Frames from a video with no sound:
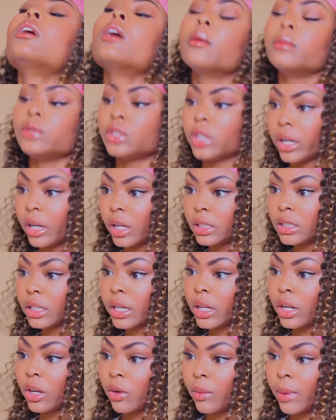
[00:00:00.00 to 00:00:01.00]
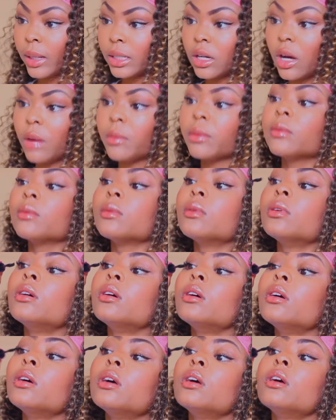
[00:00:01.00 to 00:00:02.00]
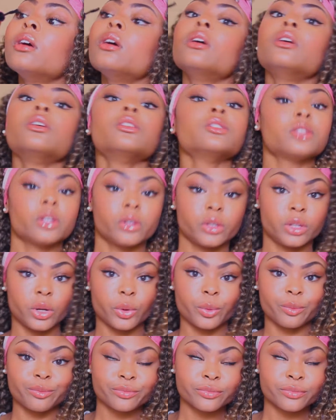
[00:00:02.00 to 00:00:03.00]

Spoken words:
I'm trying not to get it on my top. So, you know.